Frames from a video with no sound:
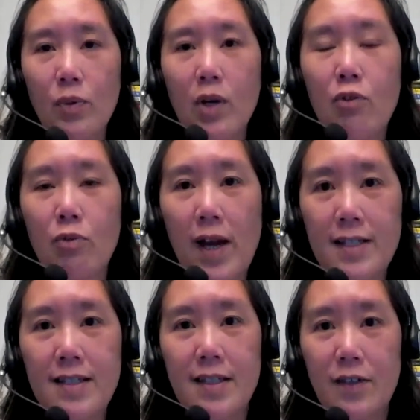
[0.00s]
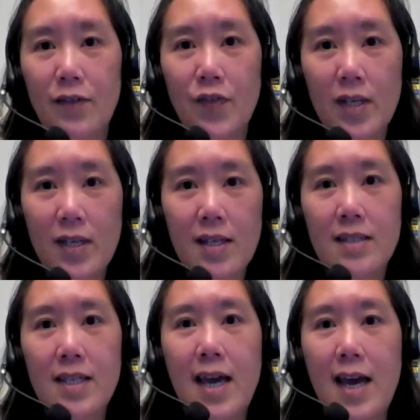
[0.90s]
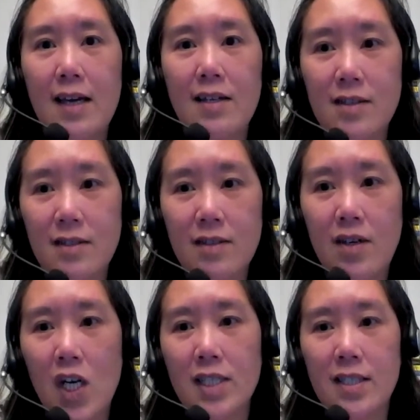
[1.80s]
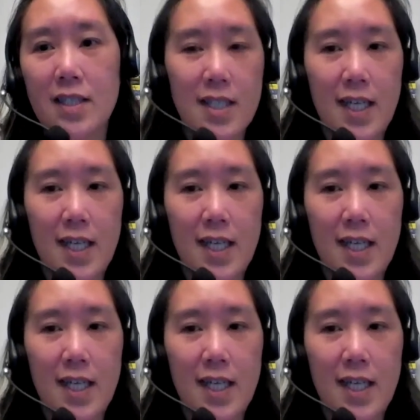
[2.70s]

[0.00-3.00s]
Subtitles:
regressive tax on